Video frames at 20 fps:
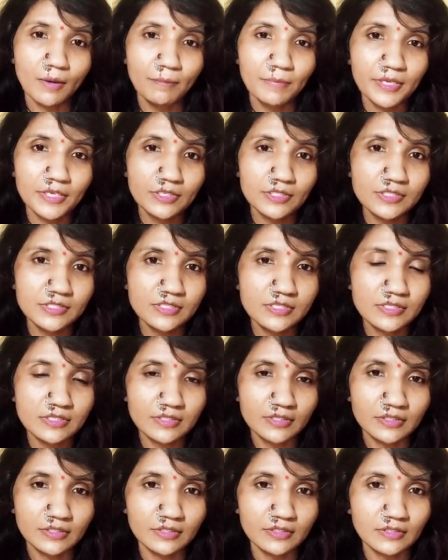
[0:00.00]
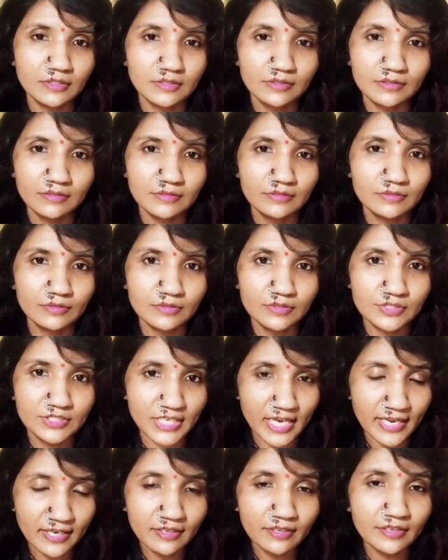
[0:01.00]
Because
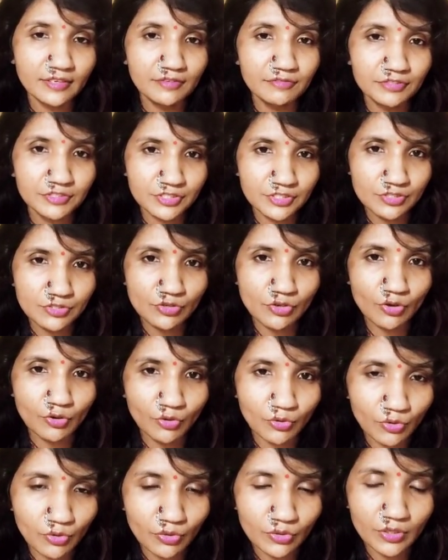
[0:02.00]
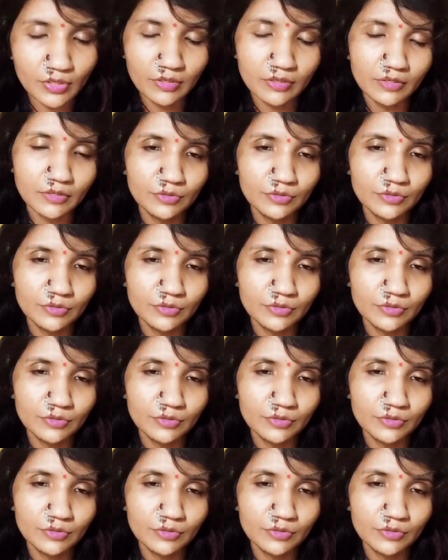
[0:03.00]
jaggery, which is your good,